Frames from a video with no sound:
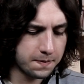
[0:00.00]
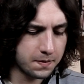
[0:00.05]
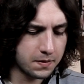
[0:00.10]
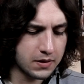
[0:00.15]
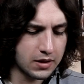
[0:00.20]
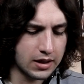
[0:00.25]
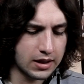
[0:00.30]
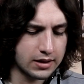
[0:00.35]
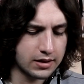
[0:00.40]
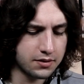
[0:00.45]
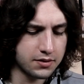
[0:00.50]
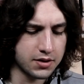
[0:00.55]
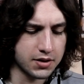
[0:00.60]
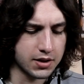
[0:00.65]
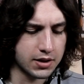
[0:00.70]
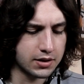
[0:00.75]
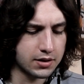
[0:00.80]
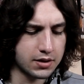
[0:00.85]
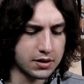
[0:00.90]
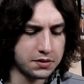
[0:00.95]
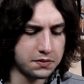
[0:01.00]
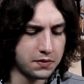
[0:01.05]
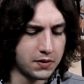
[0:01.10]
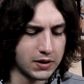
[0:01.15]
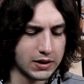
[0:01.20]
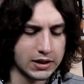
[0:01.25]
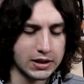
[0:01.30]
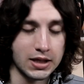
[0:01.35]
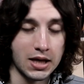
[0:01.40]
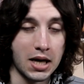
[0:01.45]
Yeah, I think like
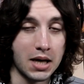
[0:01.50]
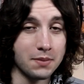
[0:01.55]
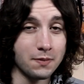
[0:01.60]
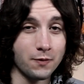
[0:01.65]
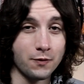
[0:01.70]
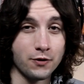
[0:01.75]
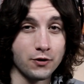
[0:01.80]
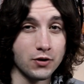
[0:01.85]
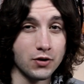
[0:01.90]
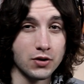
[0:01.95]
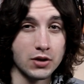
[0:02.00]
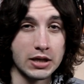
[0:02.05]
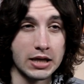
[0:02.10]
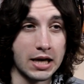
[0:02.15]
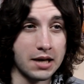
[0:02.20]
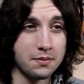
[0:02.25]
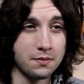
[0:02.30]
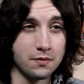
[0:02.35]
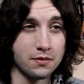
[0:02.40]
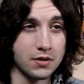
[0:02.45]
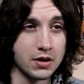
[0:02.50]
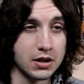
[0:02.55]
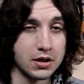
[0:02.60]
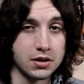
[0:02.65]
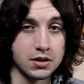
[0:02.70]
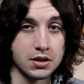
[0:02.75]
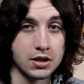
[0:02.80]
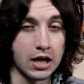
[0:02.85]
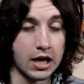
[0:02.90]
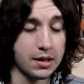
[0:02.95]
the
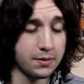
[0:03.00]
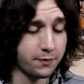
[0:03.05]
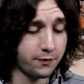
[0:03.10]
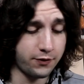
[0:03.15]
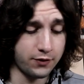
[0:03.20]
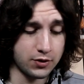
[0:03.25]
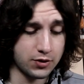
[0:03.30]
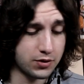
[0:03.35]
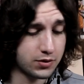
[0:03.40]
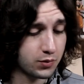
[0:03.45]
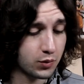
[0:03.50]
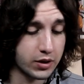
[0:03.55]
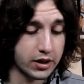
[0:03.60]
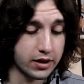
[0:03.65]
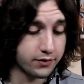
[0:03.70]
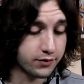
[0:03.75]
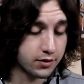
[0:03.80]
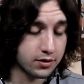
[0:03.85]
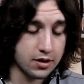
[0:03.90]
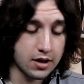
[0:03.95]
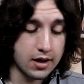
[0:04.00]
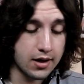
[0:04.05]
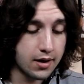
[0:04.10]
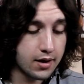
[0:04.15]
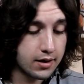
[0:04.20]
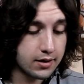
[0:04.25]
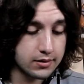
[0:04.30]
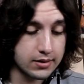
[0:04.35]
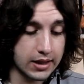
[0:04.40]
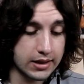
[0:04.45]
Kempfer, whatever.
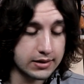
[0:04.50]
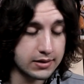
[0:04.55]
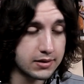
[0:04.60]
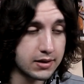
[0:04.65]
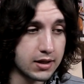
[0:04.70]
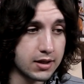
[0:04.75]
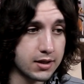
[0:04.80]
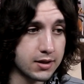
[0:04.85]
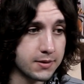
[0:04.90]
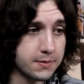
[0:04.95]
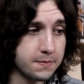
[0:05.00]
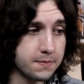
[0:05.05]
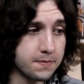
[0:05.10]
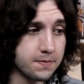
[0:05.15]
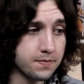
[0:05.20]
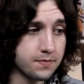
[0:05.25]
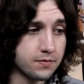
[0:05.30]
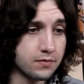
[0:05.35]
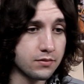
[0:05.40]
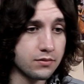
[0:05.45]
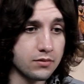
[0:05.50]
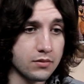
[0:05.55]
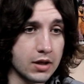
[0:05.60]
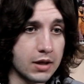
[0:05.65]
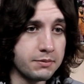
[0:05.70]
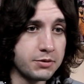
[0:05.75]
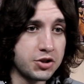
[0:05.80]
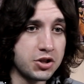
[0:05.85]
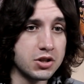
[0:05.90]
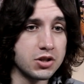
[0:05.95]
That thing, I
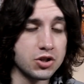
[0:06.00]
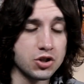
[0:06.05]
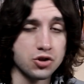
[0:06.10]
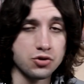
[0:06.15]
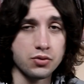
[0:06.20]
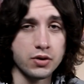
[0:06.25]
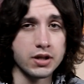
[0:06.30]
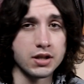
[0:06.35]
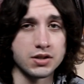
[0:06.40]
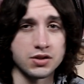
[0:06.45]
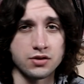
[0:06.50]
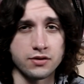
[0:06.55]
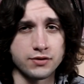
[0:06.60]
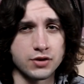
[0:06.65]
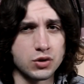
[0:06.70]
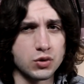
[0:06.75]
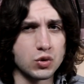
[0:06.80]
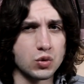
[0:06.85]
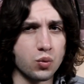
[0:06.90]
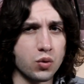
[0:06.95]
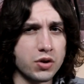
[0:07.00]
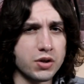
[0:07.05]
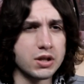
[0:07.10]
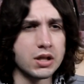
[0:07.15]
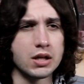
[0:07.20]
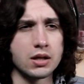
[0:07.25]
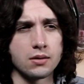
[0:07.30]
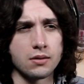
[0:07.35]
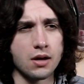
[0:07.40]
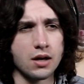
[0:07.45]
mean, she destroyed it, so if she was
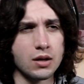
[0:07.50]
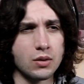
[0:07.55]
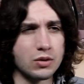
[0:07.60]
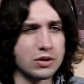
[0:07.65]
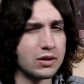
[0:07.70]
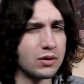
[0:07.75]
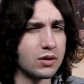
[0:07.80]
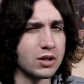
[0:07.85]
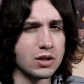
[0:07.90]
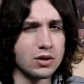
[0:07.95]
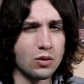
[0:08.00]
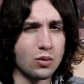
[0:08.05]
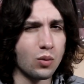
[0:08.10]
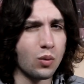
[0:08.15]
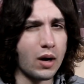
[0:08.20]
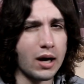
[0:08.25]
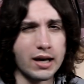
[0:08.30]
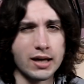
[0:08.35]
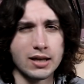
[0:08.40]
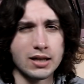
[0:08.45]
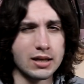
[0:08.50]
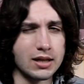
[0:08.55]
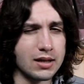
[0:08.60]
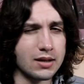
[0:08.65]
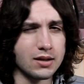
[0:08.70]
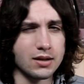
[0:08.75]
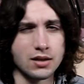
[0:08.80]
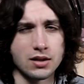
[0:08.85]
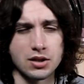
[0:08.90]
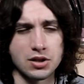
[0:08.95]
working along with it, you know, why?
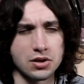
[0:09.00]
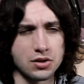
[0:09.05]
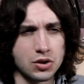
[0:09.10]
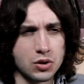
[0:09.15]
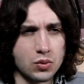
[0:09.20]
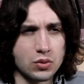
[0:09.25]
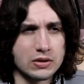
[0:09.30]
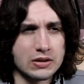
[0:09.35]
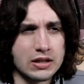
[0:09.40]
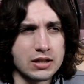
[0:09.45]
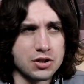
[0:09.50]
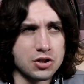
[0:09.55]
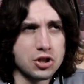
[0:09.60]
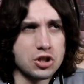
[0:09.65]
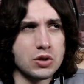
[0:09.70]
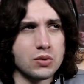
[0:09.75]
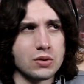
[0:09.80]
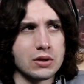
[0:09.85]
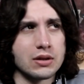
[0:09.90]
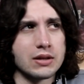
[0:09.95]
You would think she would